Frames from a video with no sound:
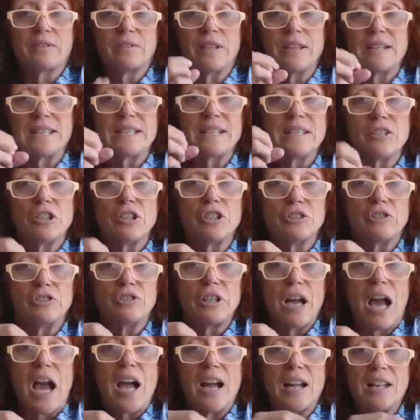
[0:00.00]
these little
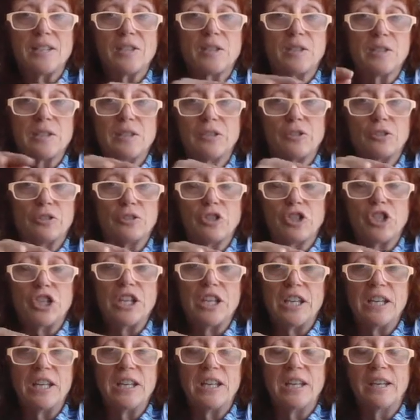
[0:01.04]
gods, little
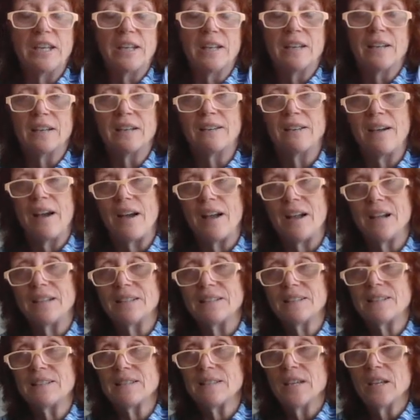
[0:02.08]
g
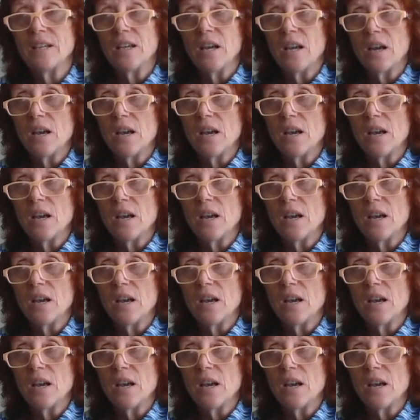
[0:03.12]
gods,